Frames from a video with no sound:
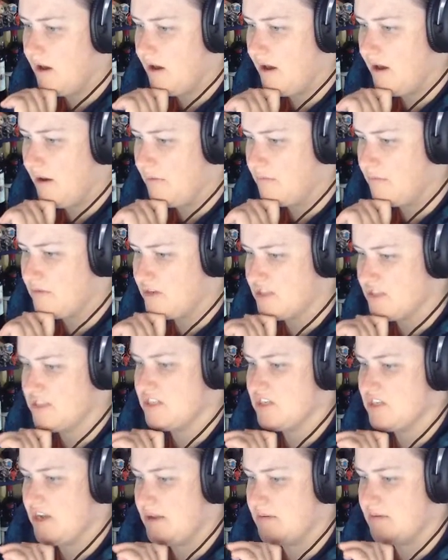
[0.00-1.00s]
which is a
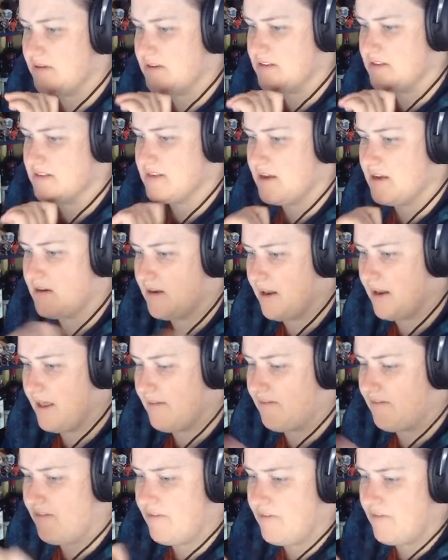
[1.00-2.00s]
shame because I'd
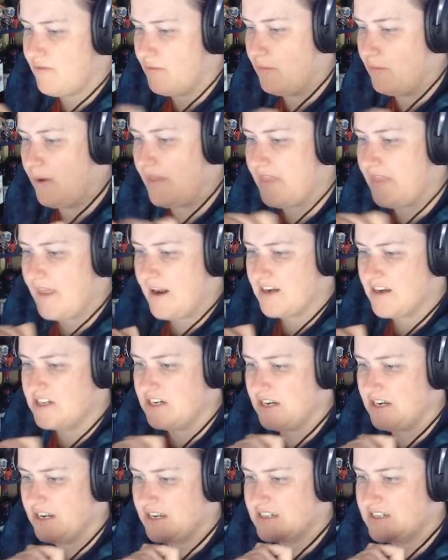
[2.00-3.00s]
love one that actually
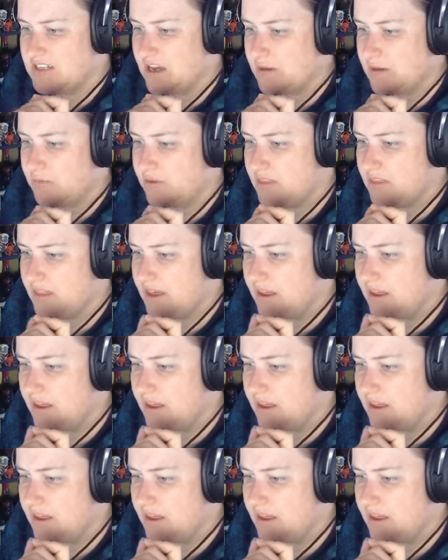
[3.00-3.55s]
linked up with that.